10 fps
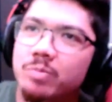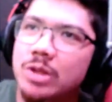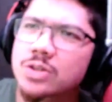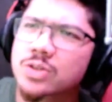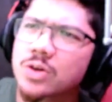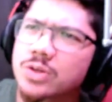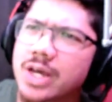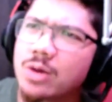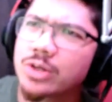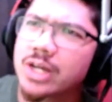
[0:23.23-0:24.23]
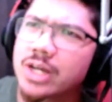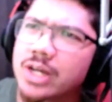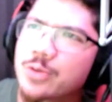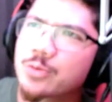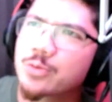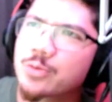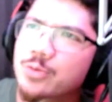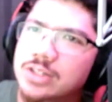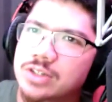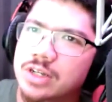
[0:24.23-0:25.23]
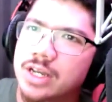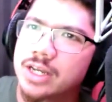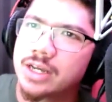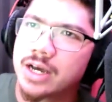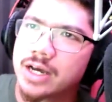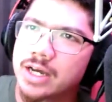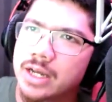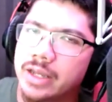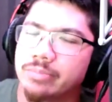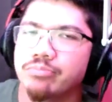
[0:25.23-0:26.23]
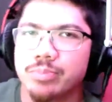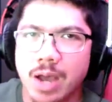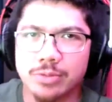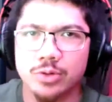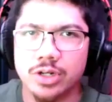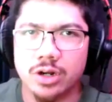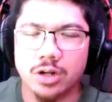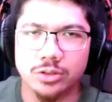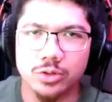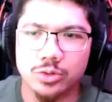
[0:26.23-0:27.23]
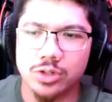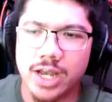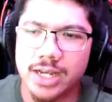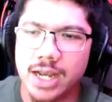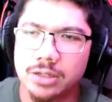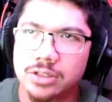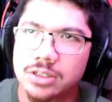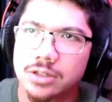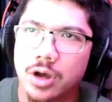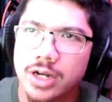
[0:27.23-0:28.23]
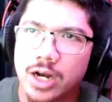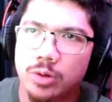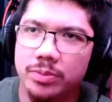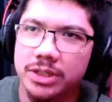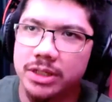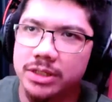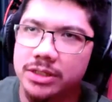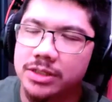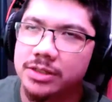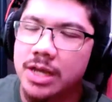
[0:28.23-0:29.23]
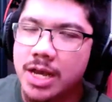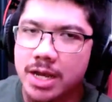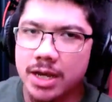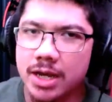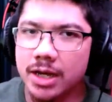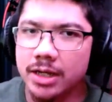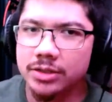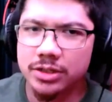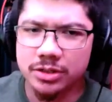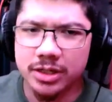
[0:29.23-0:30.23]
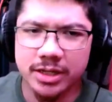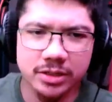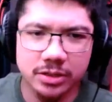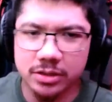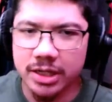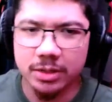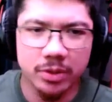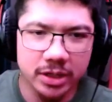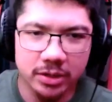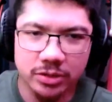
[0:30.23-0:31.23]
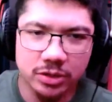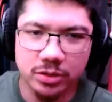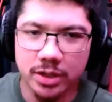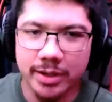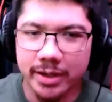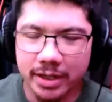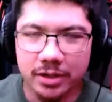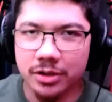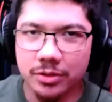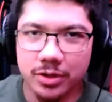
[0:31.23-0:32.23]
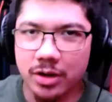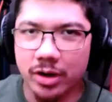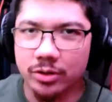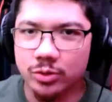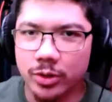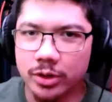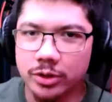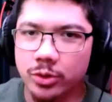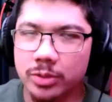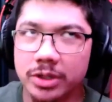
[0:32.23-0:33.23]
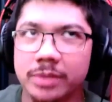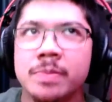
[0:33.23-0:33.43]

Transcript: So, yeah, we got three requests today. I'm doing it on Google Hangouts on air because, just in case anybody else... any of the other narrators wanted to join me.